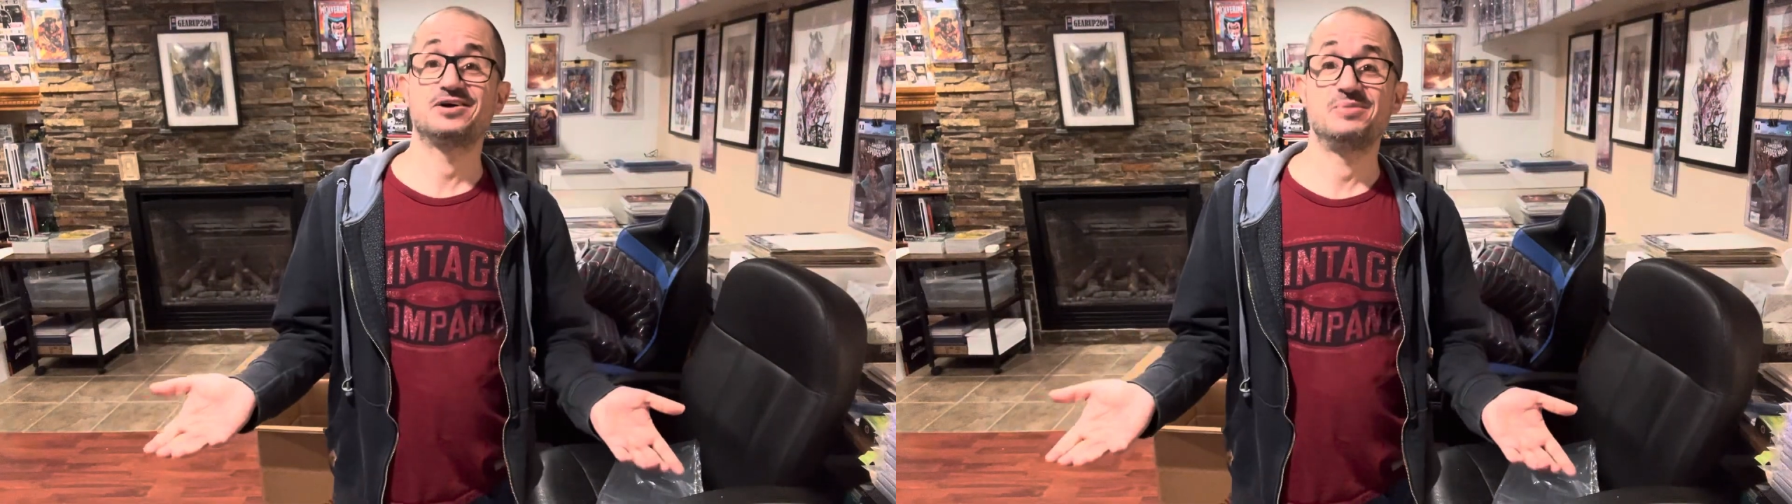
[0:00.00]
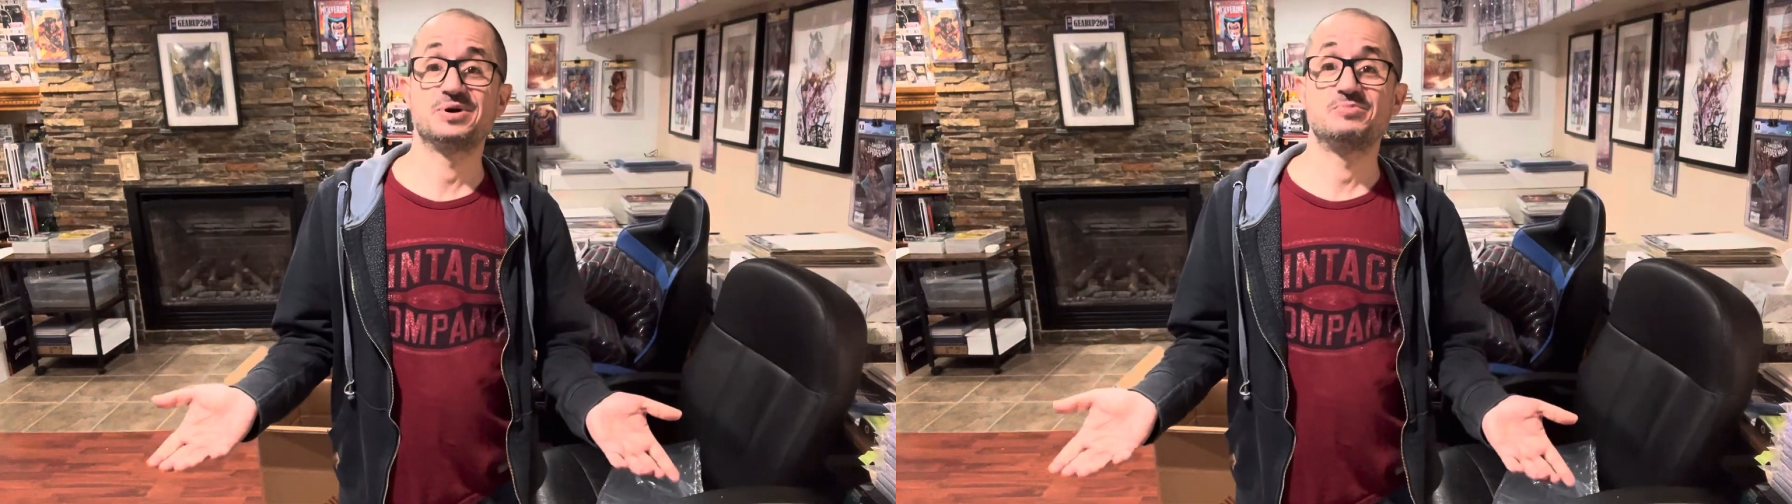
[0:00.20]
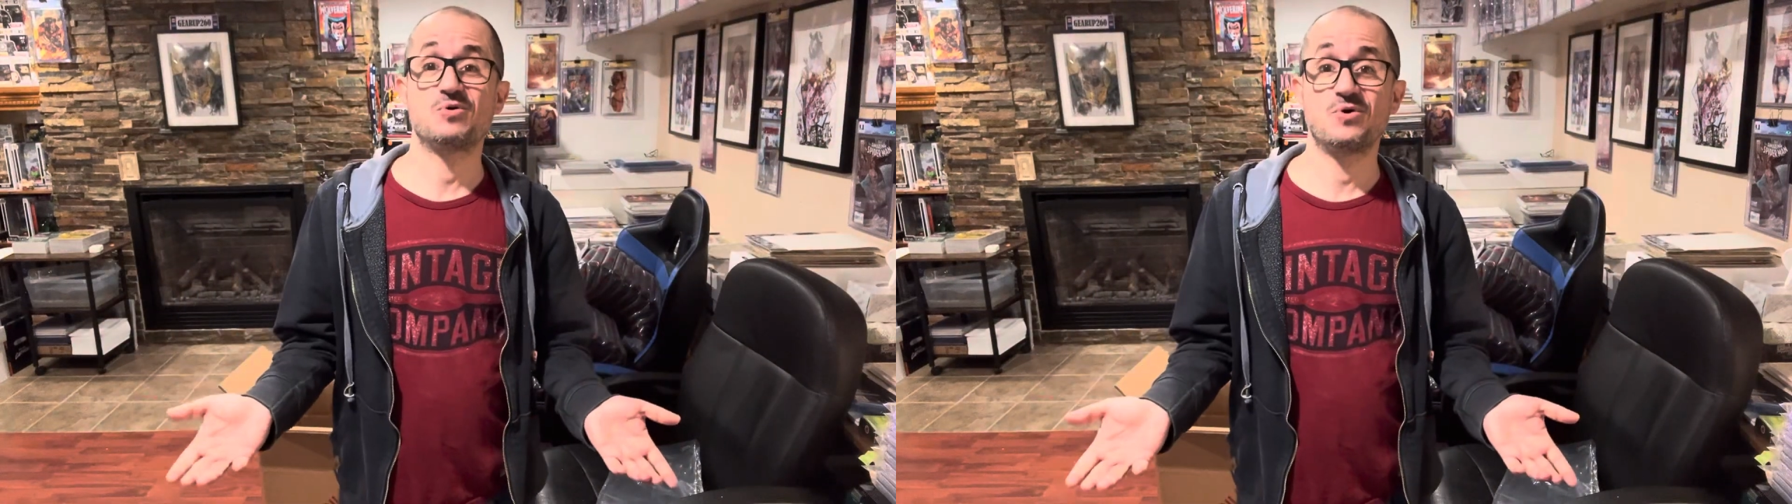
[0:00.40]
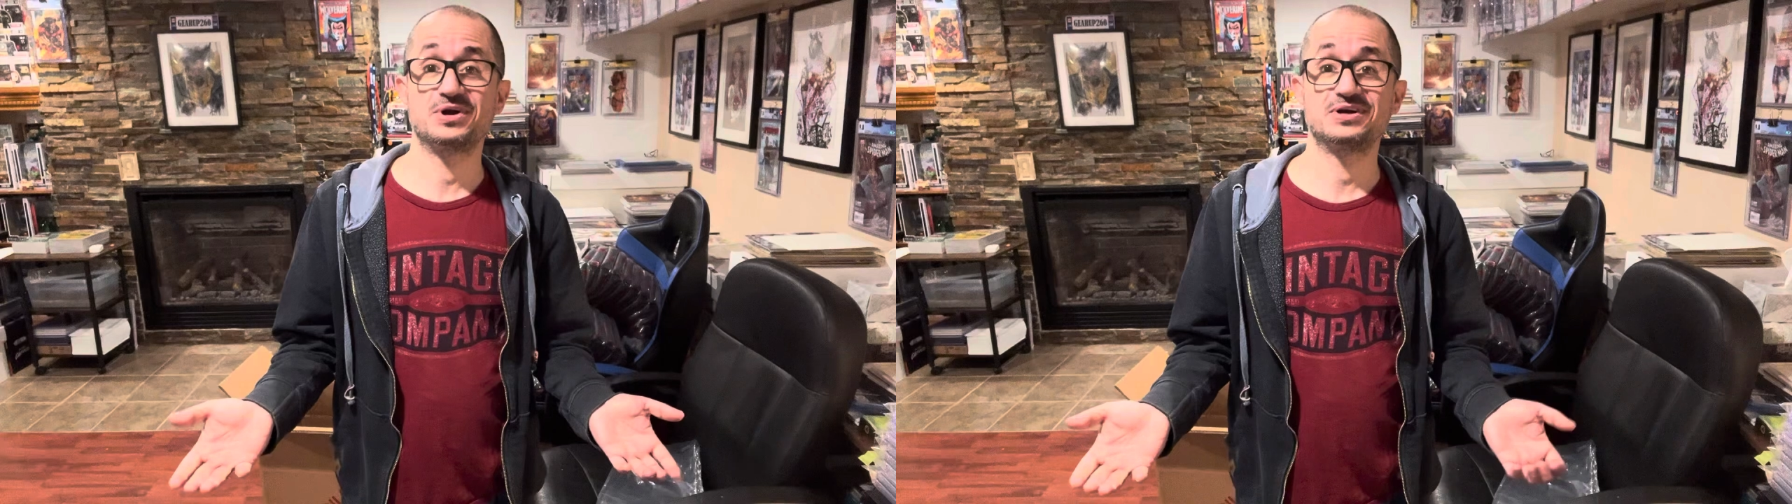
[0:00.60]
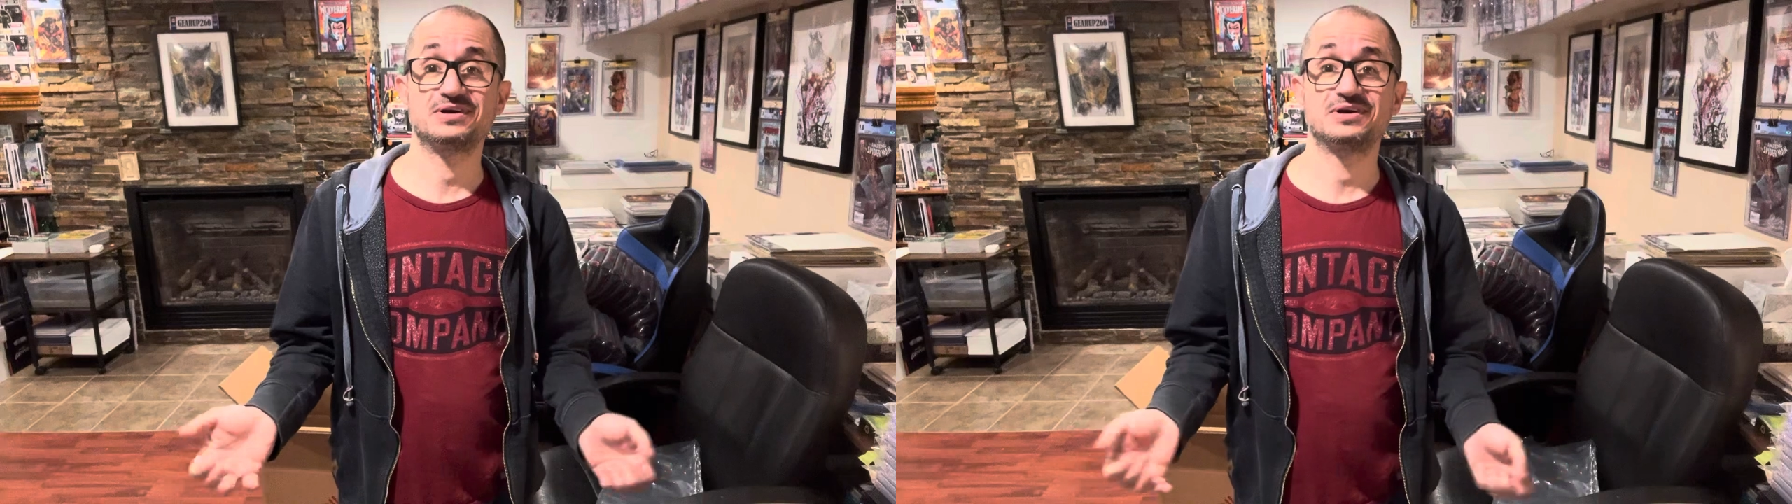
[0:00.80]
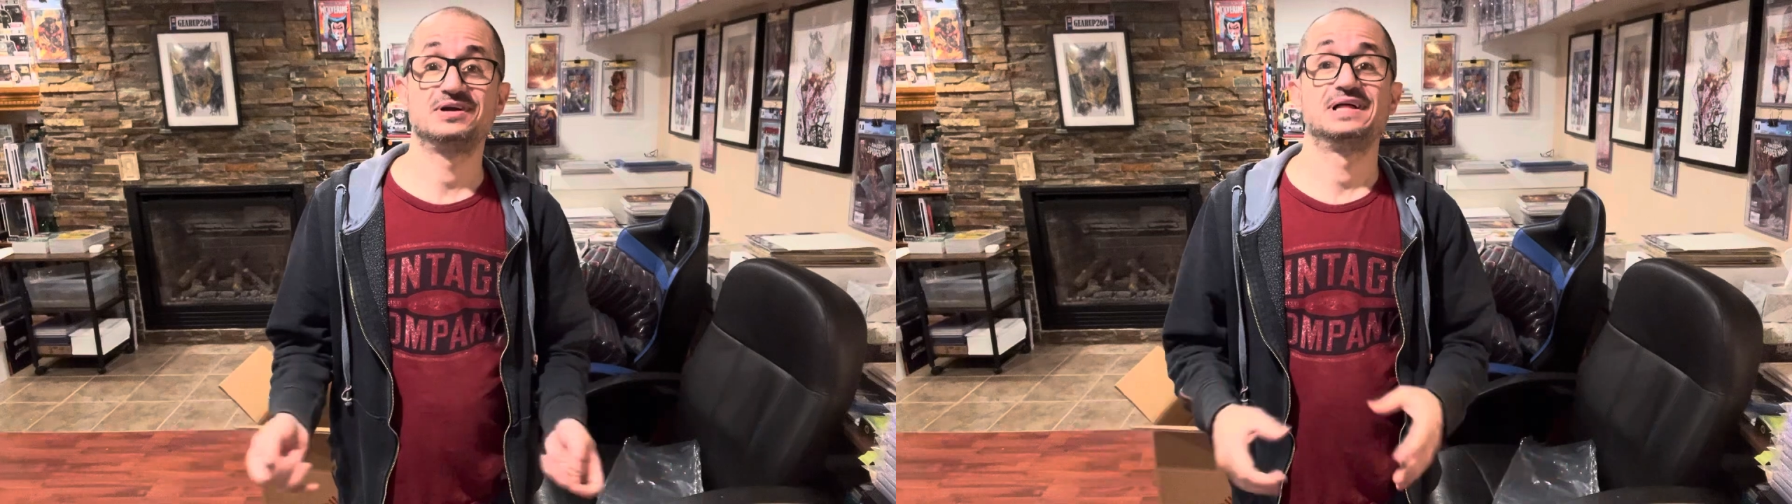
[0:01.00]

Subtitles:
Comic Book Corner.